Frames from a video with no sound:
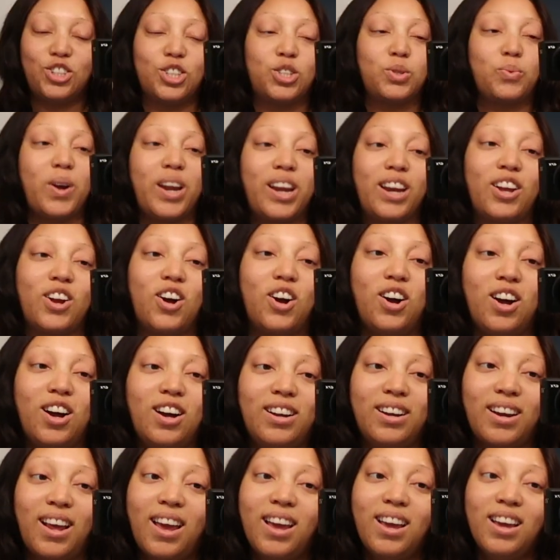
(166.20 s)
Just waiting
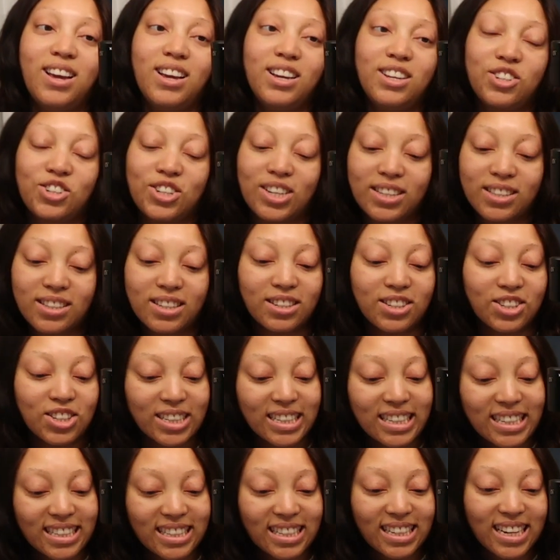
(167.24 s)
on Jessica and
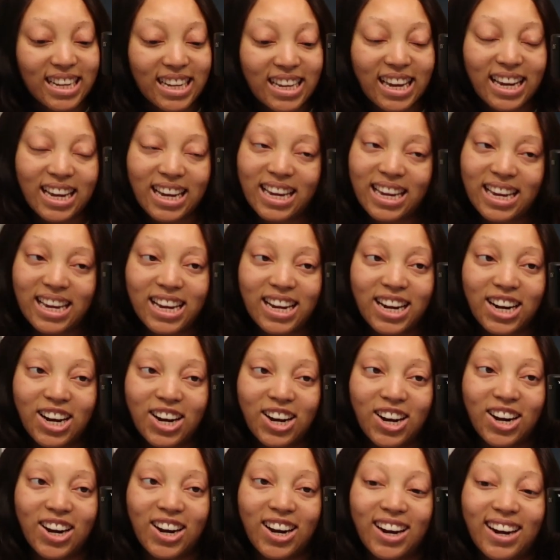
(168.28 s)
Jaleesa to get
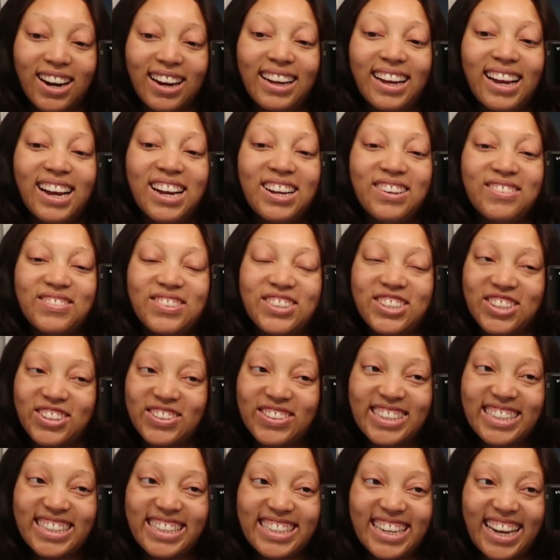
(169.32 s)
here. I'm so
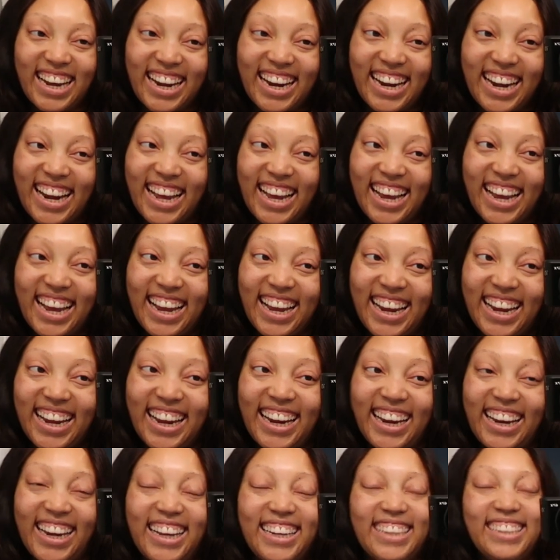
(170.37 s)

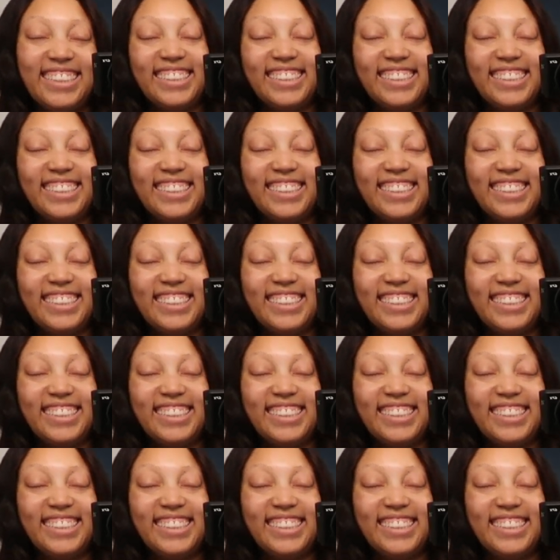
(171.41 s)
excited.